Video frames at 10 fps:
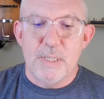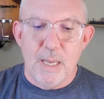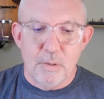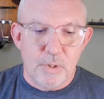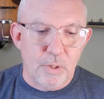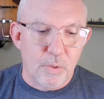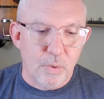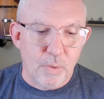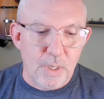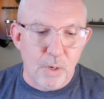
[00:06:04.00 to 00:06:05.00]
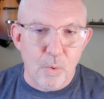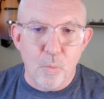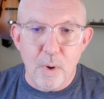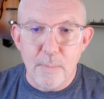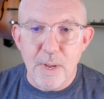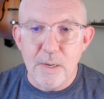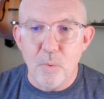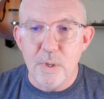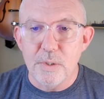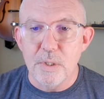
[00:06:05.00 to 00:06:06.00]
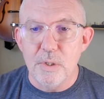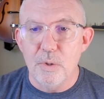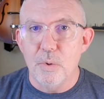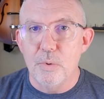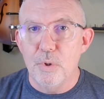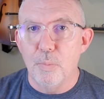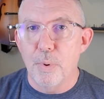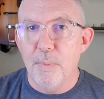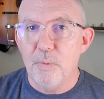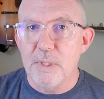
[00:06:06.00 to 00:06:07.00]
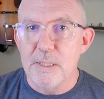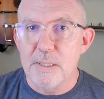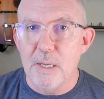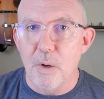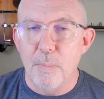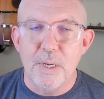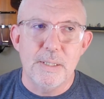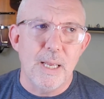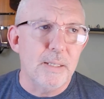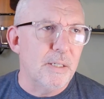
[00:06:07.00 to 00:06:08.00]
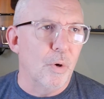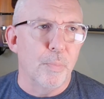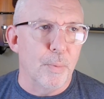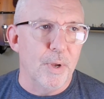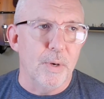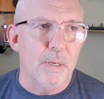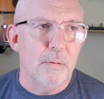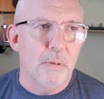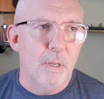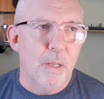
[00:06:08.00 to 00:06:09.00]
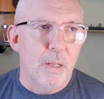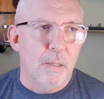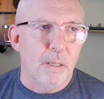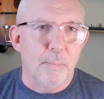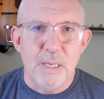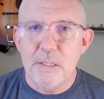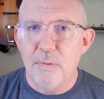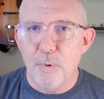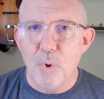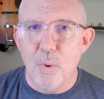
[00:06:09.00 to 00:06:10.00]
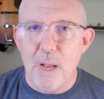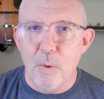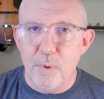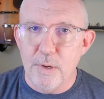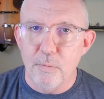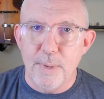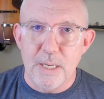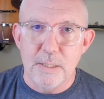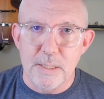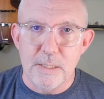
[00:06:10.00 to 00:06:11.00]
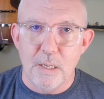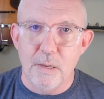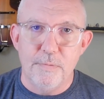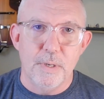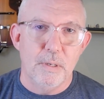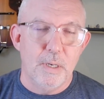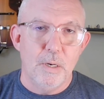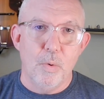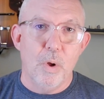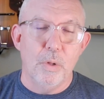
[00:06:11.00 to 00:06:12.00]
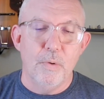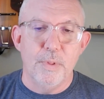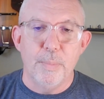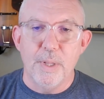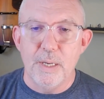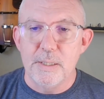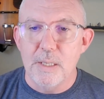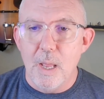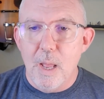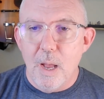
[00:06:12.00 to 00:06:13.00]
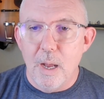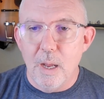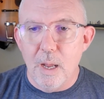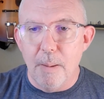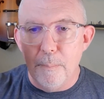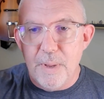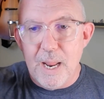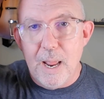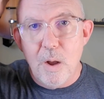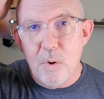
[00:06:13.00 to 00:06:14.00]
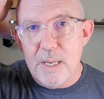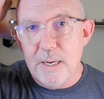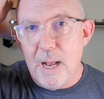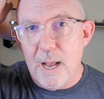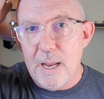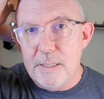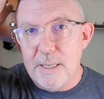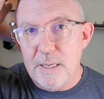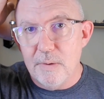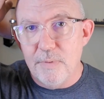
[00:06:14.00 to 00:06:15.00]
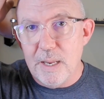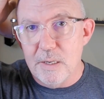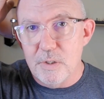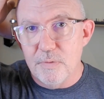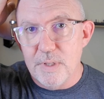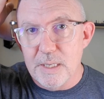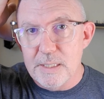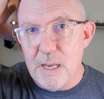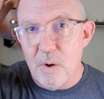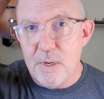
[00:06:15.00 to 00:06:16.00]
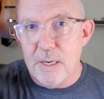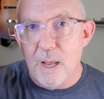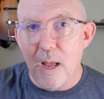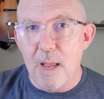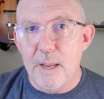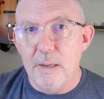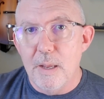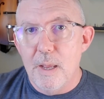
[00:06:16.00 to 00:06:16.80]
down to, what am I going to do to promote this sale? Because Etsy will promote it. Like, my stuff will go out with everybody else's stuff and, all over the place. But how can I take advantage of this? How can I